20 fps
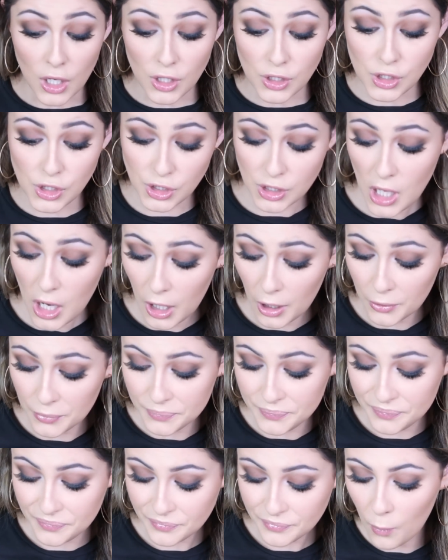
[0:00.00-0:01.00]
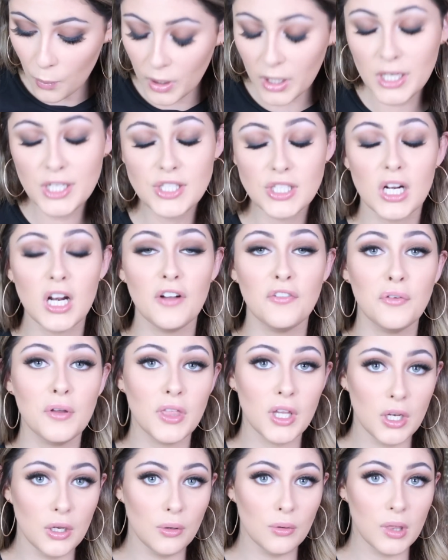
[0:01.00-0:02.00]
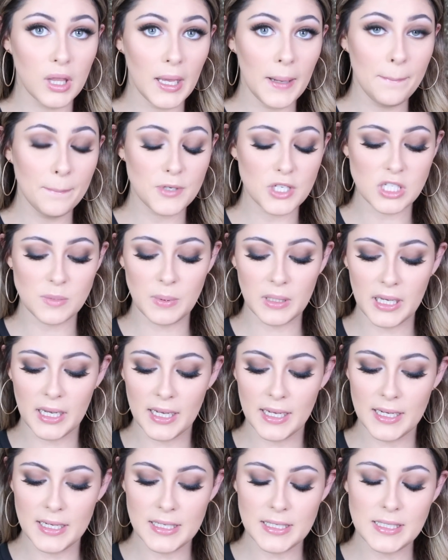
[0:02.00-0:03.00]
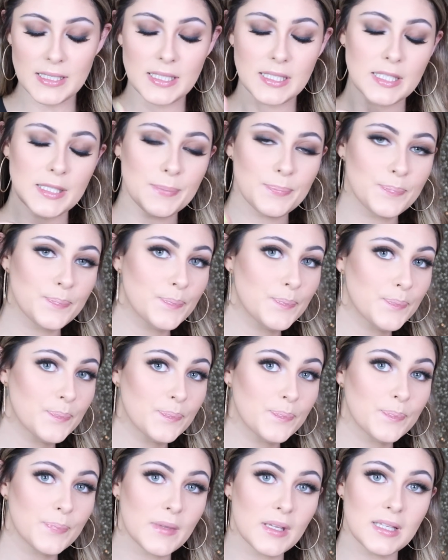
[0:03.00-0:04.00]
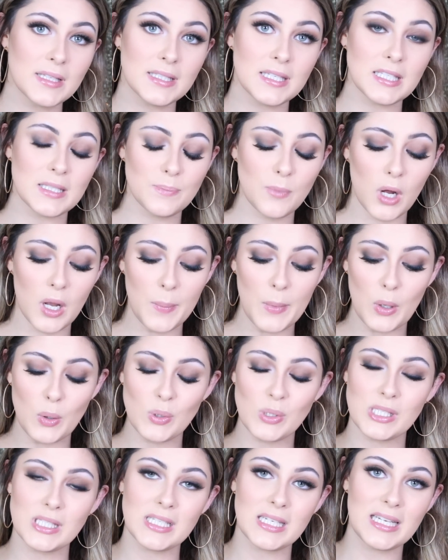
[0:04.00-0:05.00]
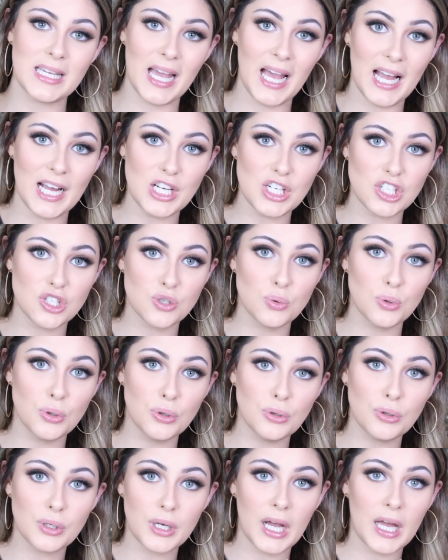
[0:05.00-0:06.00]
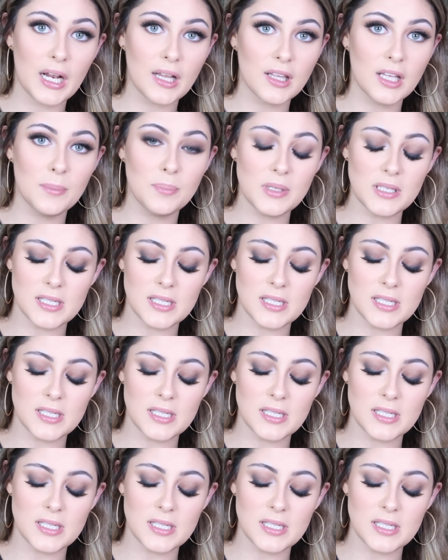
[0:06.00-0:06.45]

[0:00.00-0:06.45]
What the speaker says: So we're gonna start off with a nude lip just because this is my most casual kind of lip.